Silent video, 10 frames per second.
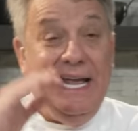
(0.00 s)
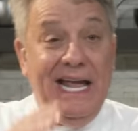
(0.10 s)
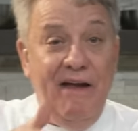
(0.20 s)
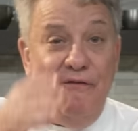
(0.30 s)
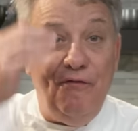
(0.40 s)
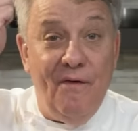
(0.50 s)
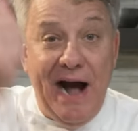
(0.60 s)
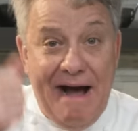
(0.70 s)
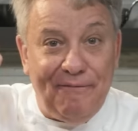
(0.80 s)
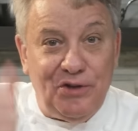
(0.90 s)
If
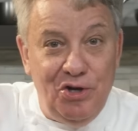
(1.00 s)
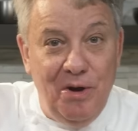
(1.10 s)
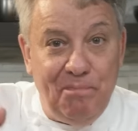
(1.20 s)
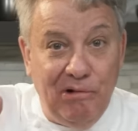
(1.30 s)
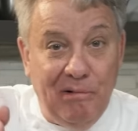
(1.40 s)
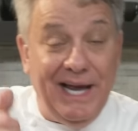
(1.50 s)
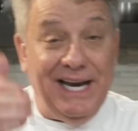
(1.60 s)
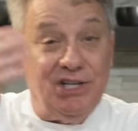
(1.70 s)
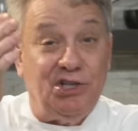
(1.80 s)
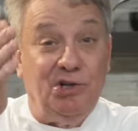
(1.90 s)
after you
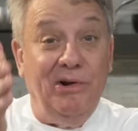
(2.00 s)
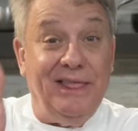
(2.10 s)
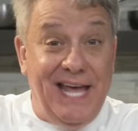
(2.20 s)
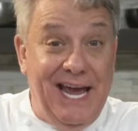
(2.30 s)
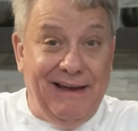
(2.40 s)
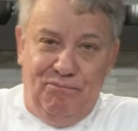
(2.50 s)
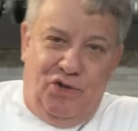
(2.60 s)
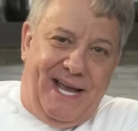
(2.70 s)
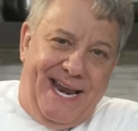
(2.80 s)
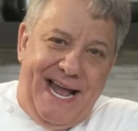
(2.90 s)
puree it's too thick,
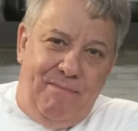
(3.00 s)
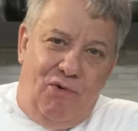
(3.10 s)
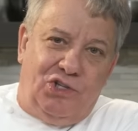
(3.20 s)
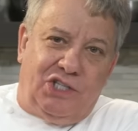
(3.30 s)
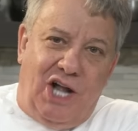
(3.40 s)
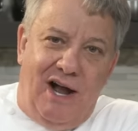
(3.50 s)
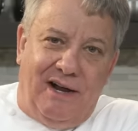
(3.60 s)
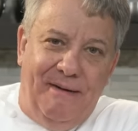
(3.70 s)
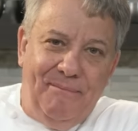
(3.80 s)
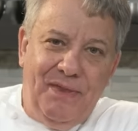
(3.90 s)
you can add more stock.